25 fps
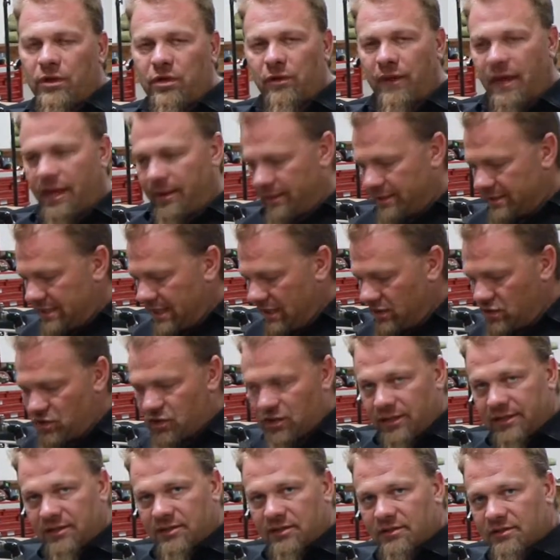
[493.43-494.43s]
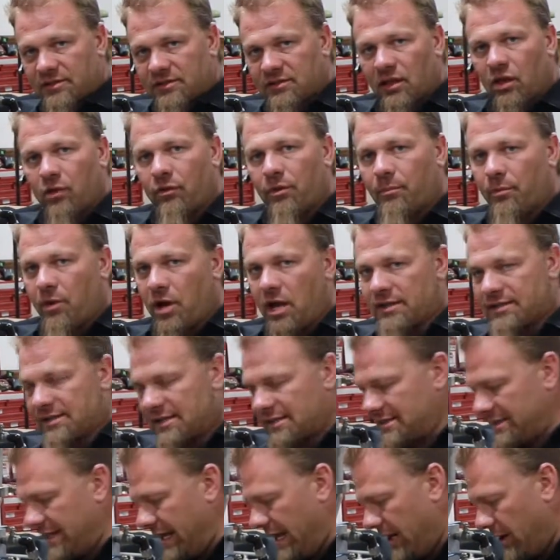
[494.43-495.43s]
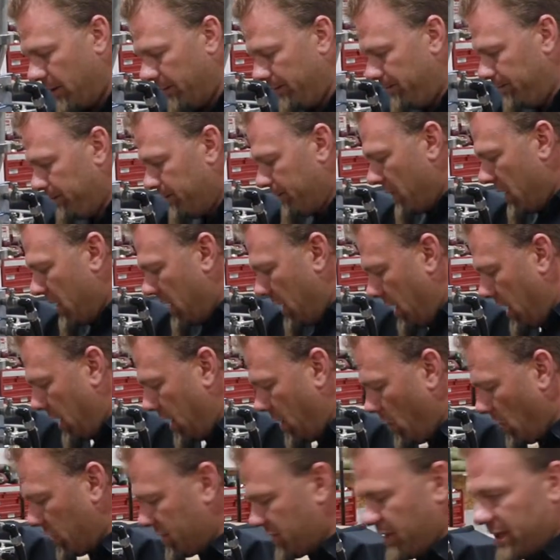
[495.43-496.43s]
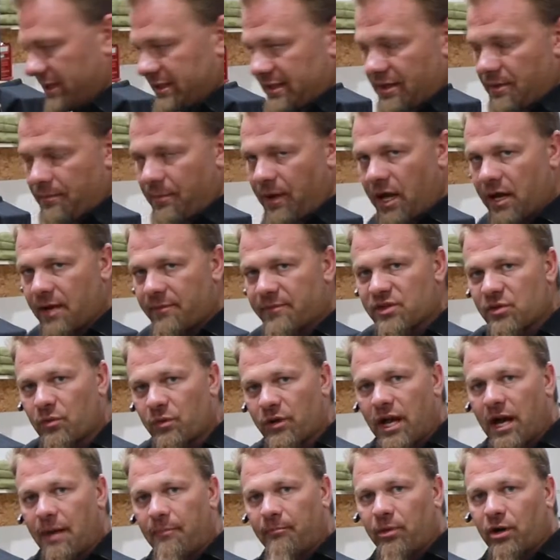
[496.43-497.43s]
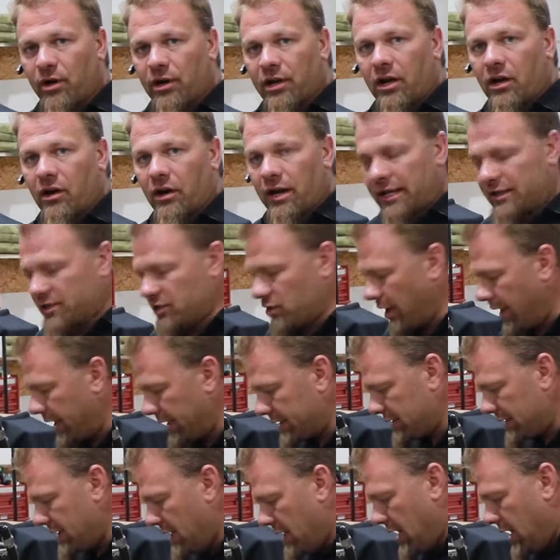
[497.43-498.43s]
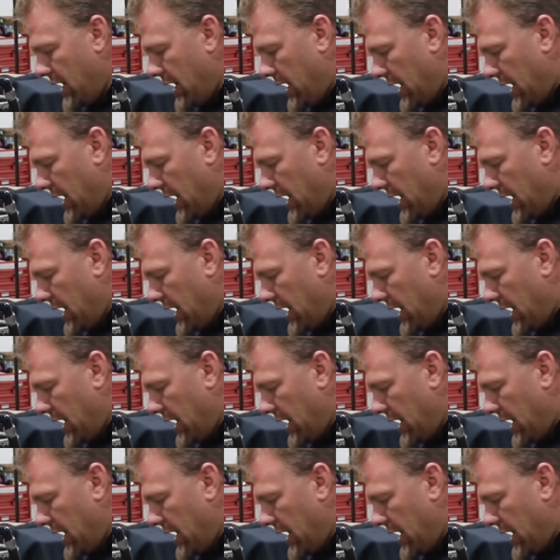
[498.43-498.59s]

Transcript: We do that intentionally to slow the process down once we get to the bottom, so we're not burning our extract.